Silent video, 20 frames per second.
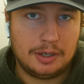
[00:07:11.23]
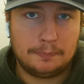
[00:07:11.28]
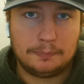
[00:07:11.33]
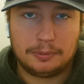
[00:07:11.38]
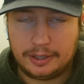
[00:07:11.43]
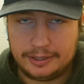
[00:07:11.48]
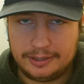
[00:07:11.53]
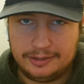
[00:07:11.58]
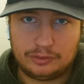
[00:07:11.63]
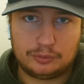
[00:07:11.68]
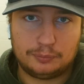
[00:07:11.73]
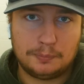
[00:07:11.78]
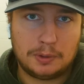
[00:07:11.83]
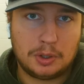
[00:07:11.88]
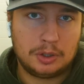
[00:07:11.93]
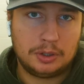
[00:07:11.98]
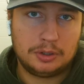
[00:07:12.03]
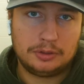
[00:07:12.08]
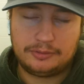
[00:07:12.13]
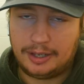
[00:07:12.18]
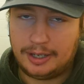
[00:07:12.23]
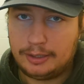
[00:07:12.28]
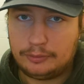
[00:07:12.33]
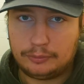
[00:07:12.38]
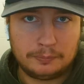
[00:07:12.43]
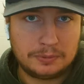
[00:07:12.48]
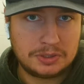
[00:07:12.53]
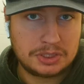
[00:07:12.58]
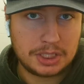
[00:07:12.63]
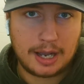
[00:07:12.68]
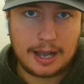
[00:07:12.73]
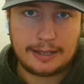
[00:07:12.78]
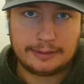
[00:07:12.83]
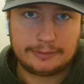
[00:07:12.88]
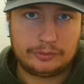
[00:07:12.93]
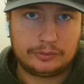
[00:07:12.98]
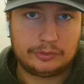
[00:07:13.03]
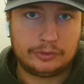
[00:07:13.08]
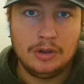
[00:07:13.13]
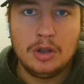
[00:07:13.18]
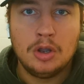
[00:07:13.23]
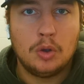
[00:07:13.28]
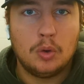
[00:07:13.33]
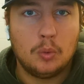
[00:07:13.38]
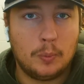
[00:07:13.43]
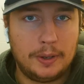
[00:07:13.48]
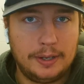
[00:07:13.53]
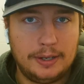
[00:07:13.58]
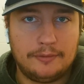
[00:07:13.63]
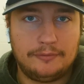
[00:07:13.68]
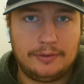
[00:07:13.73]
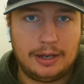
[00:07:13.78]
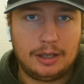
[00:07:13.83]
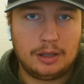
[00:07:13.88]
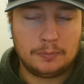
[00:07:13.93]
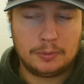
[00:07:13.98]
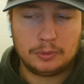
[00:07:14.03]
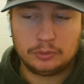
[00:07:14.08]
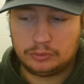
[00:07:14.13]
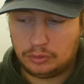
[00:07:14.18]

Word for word: Play smart, take some shots when available.